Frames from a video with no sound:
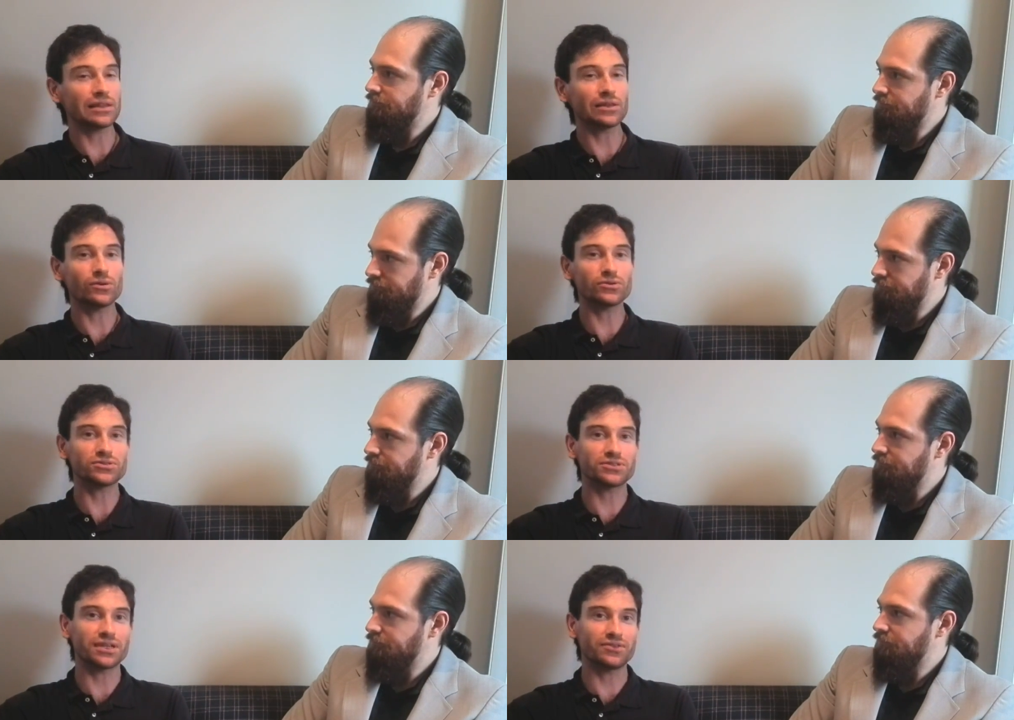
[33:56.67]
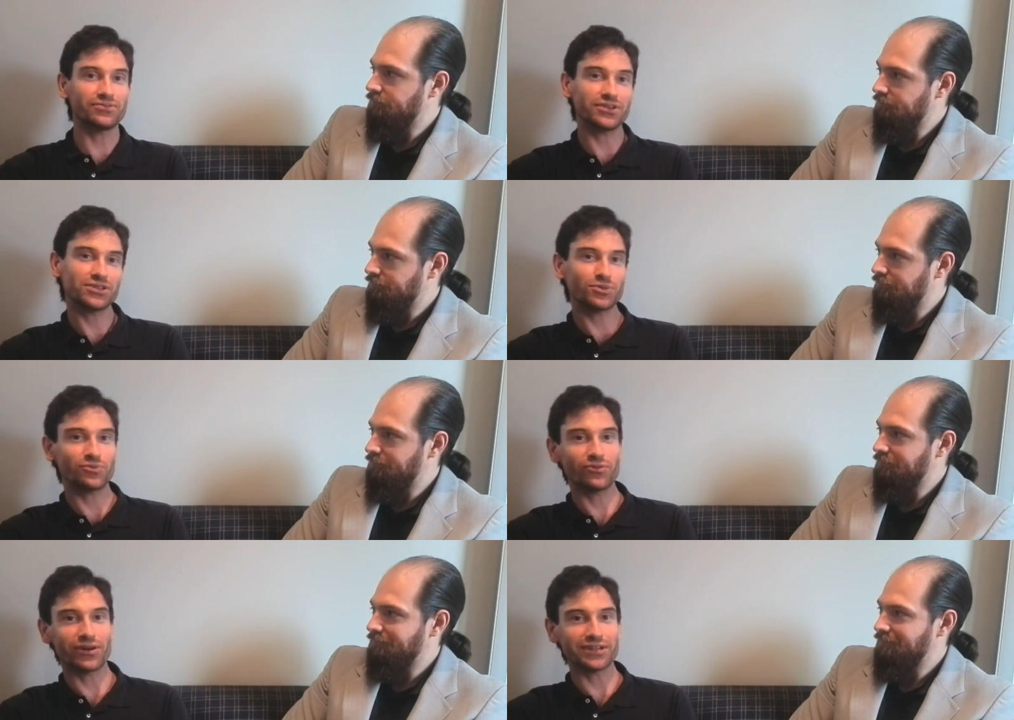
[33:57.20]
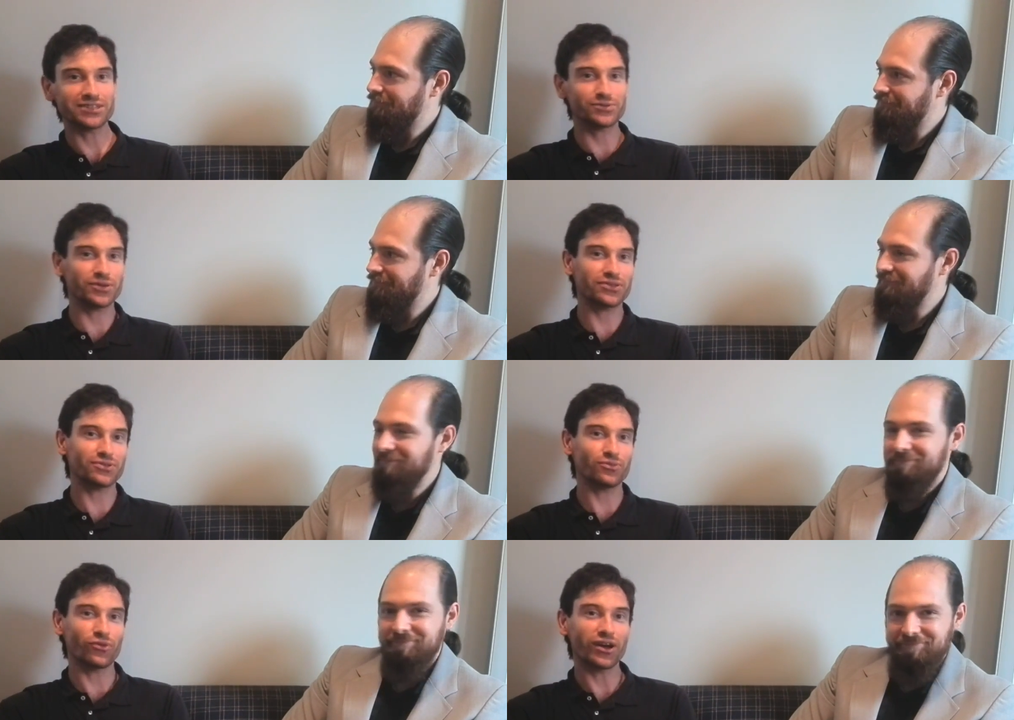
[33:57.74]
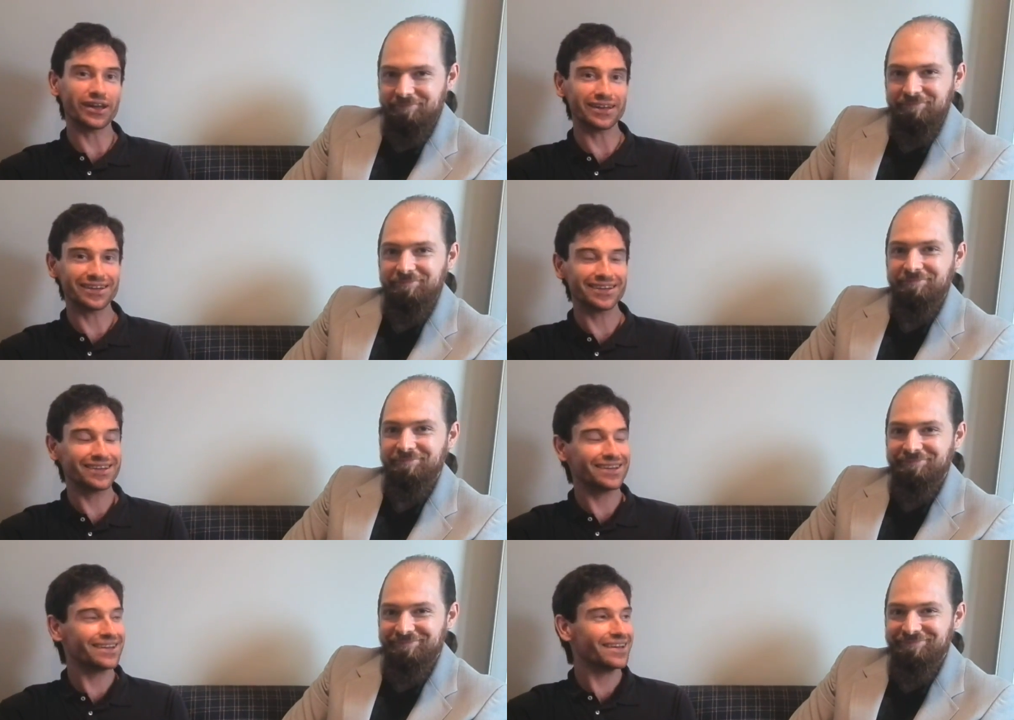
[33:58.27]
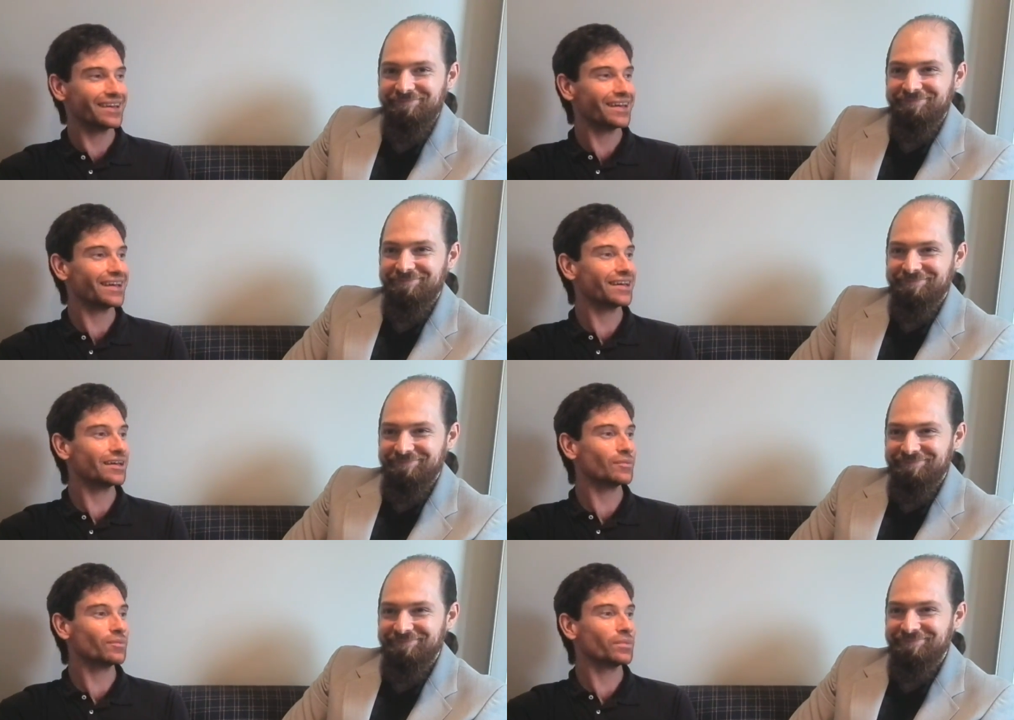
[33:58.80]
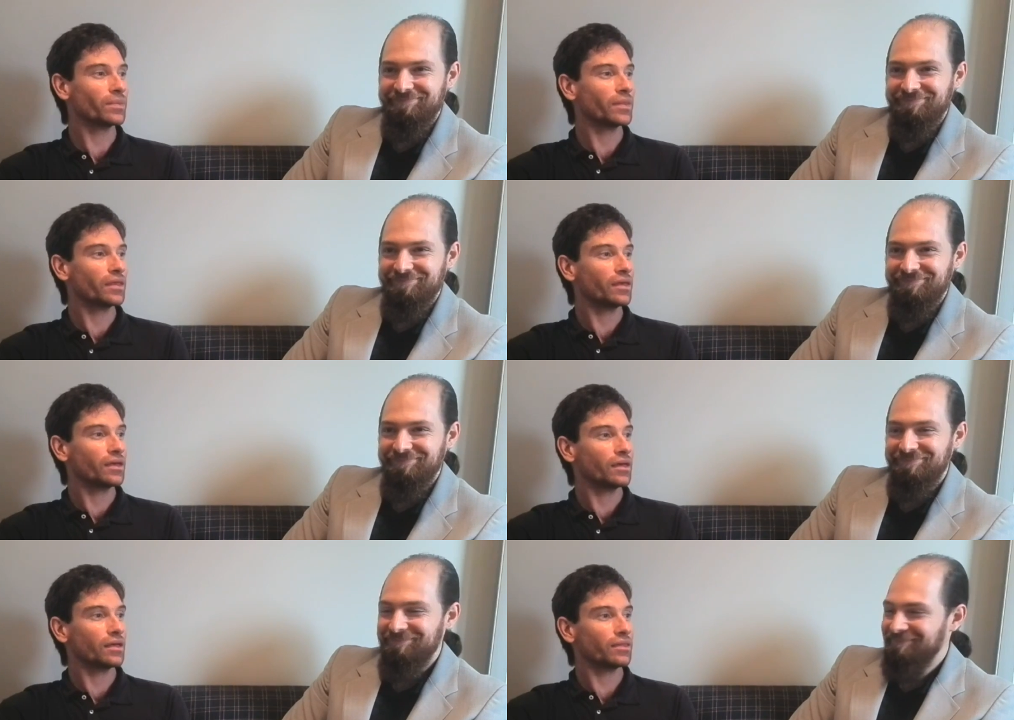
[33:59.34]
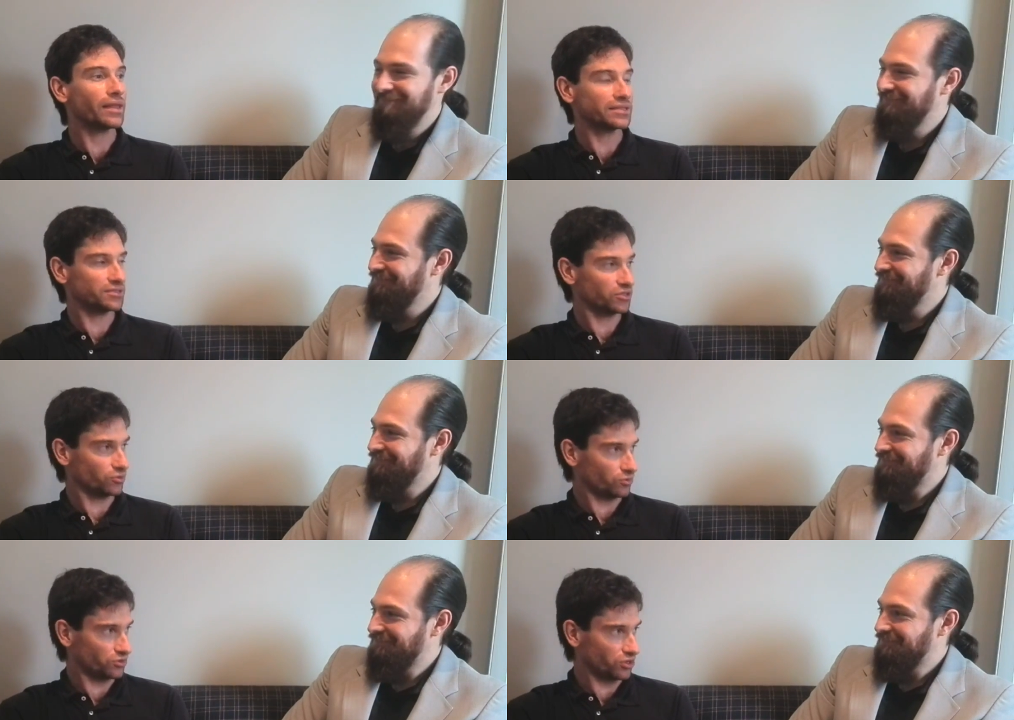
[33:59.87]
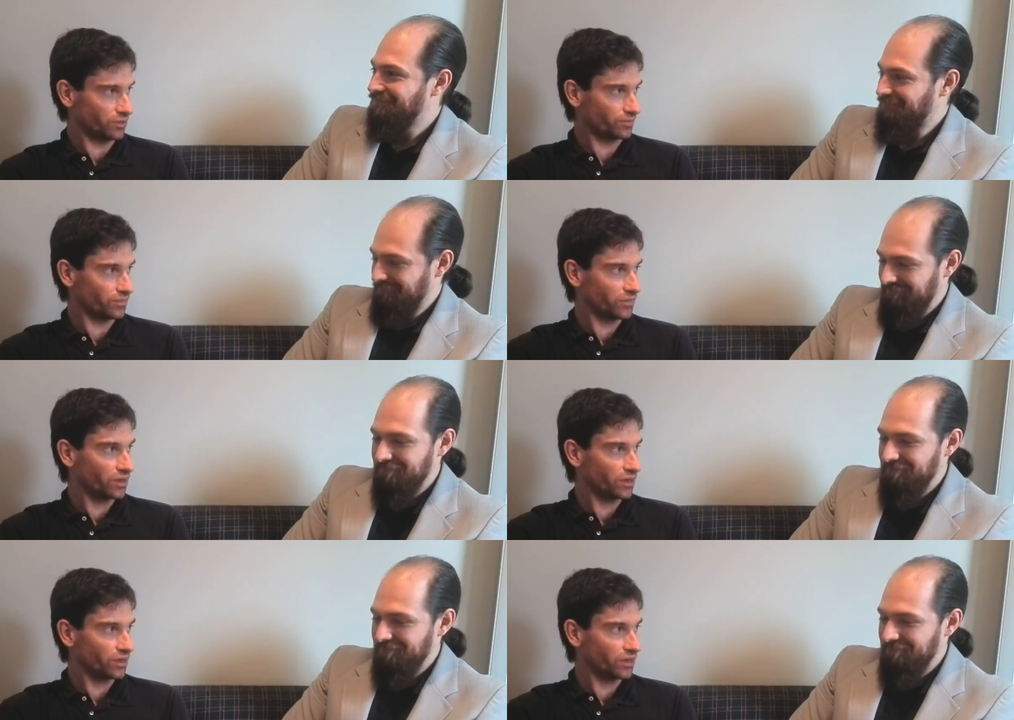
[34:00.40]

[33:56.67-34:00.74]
Speaker 1: The Lord seemed fit to provide us with mm. some rain. Mm-hmm. Um, that's the short term.